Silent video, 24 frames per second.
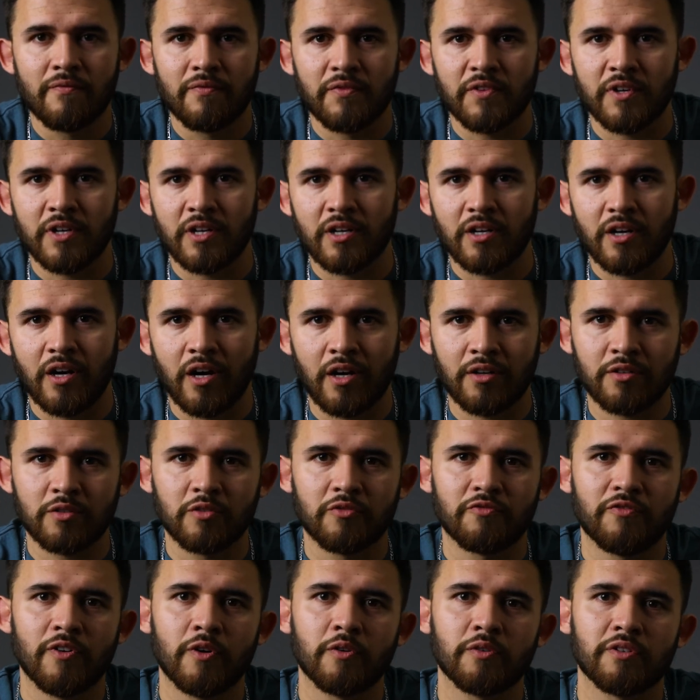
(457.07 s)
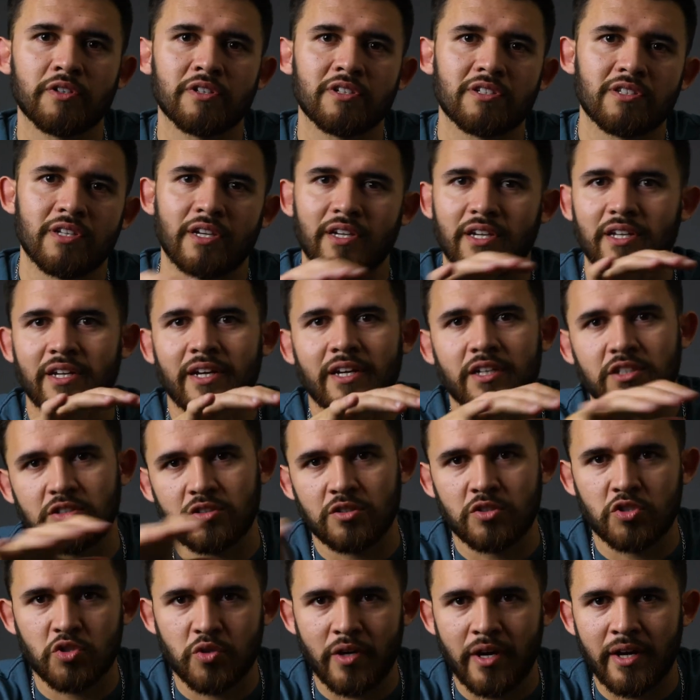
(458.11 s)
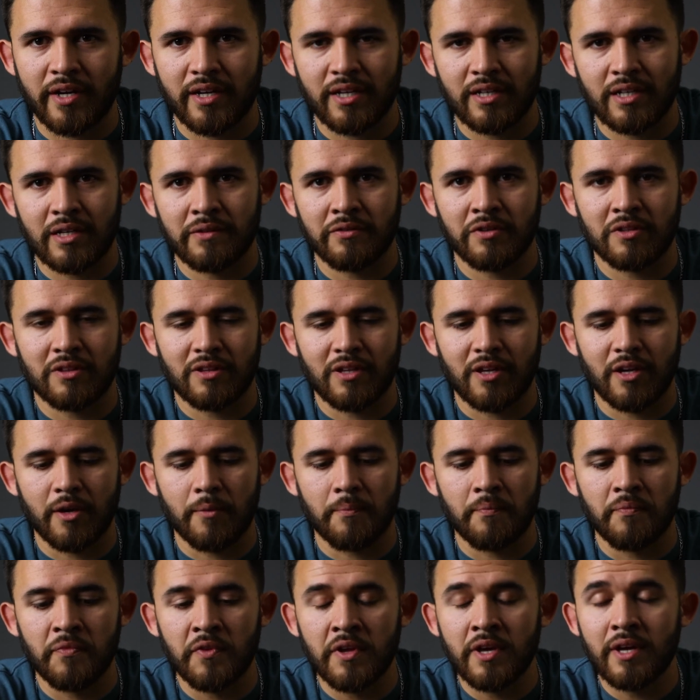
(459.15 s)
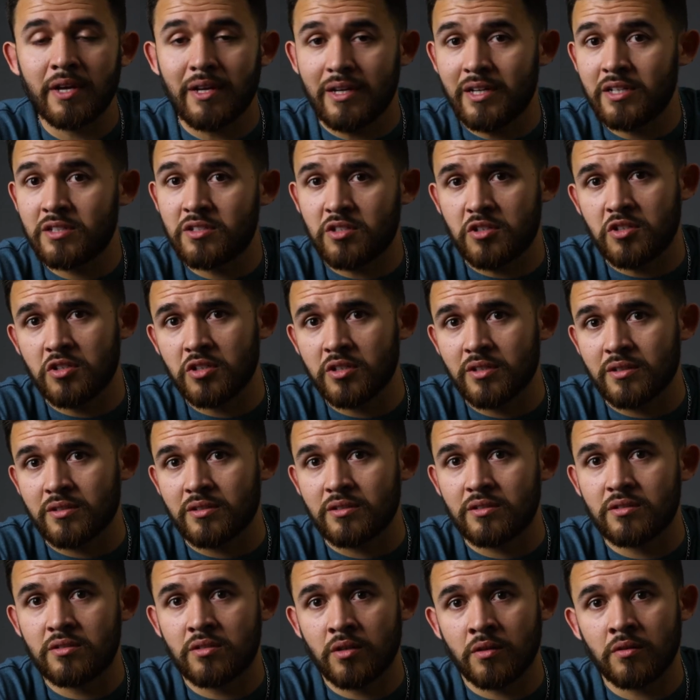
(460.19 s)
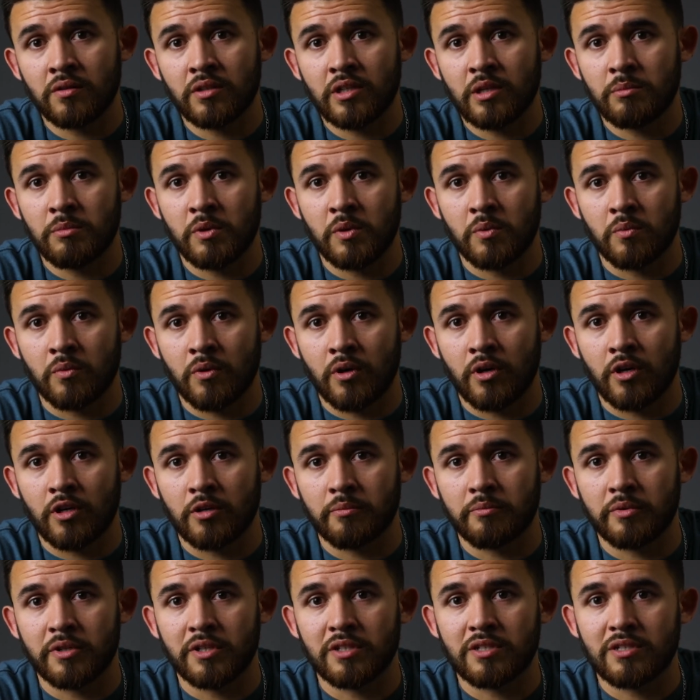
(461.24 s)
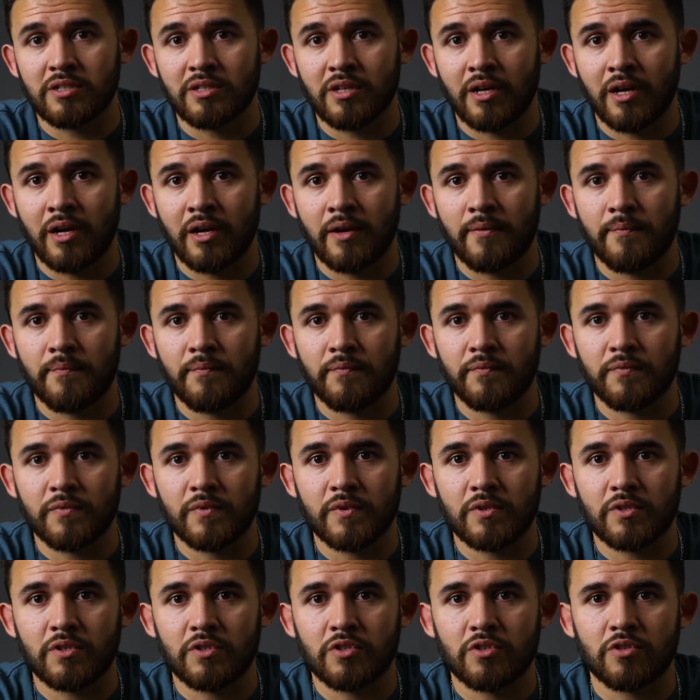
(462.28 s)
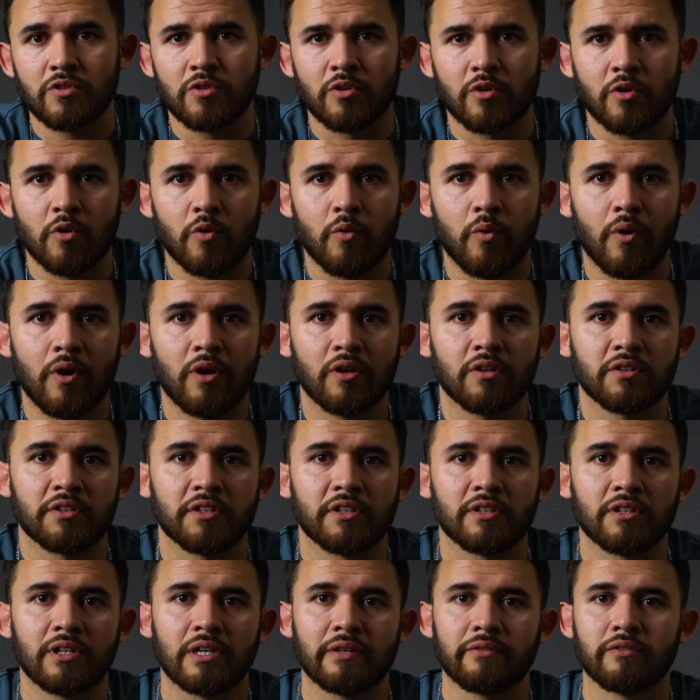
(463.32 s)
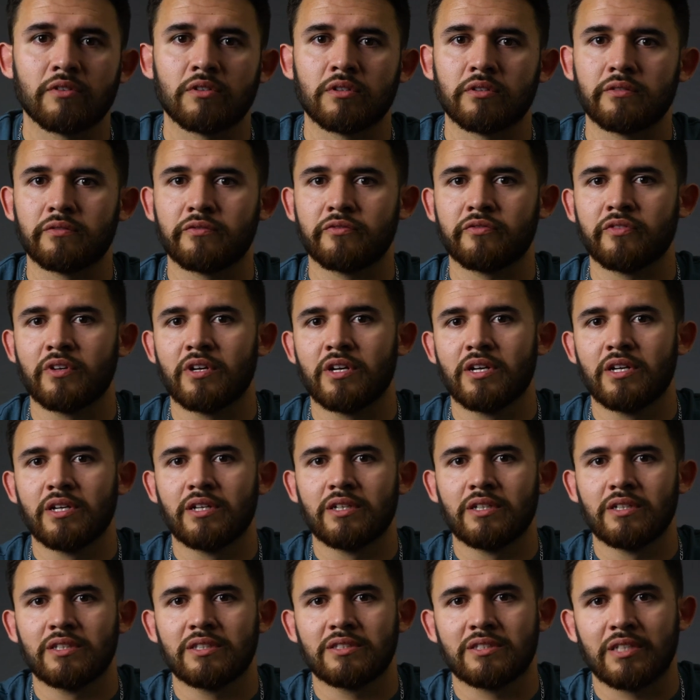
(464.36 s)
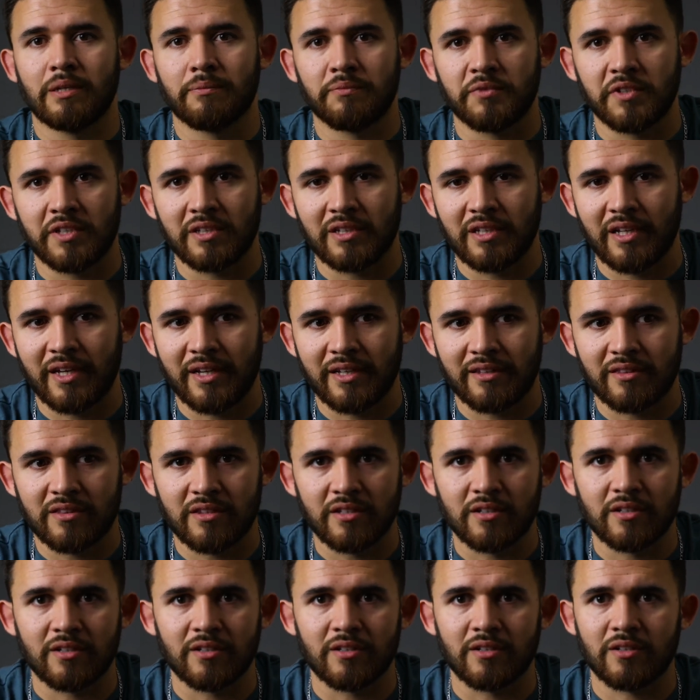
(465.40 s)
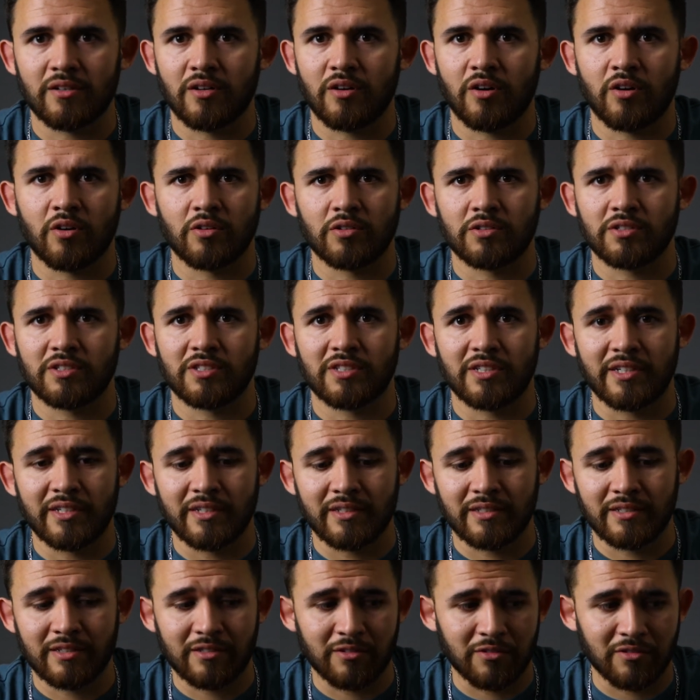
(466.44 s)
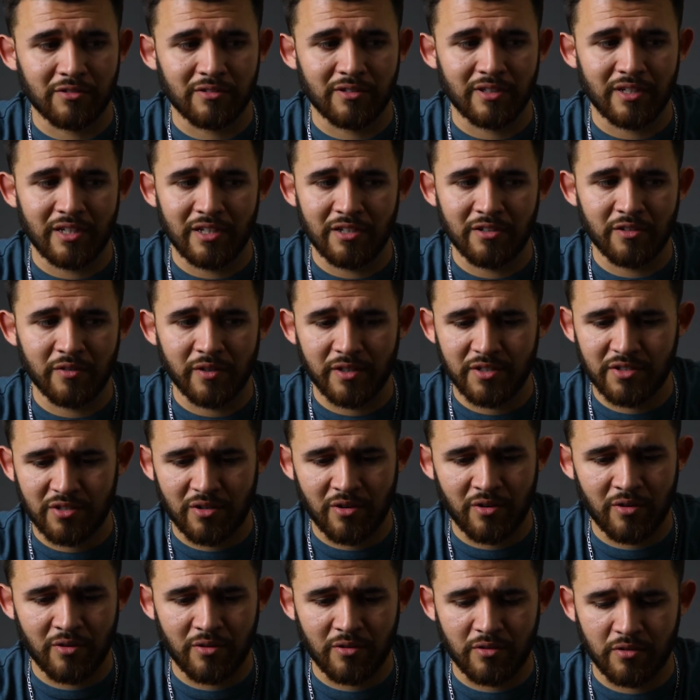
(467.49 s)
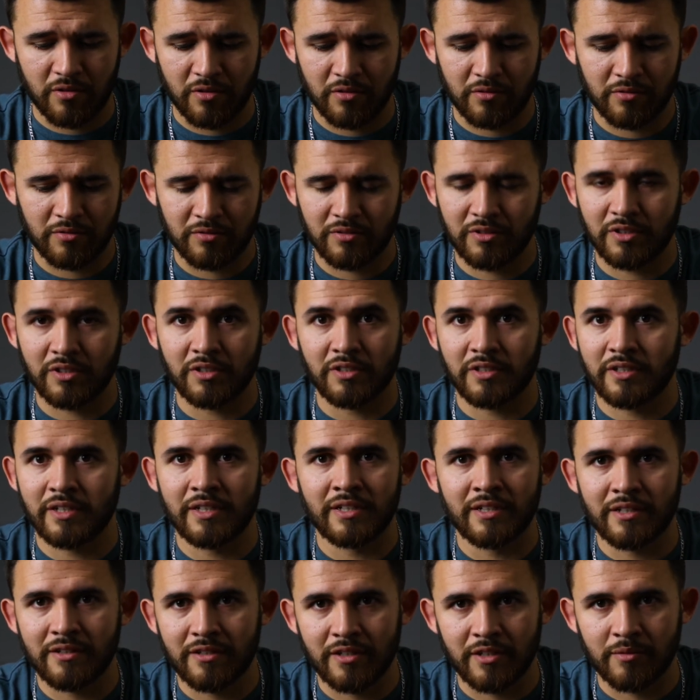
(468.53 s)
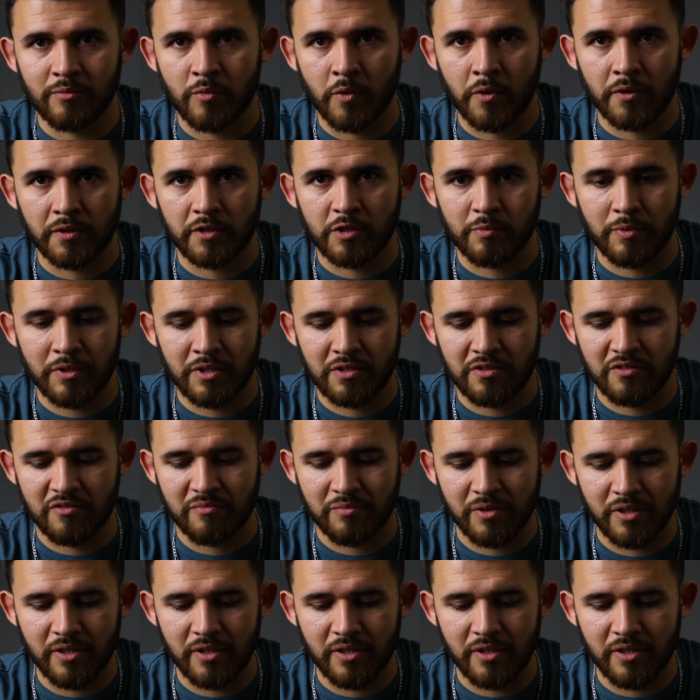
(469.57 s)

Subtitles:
The autofocus, like it actually tracking everything, it's good. Don't get me wrong, but it's not to the quality level of something like the R6 or the EOS R, or literally anything more expensive.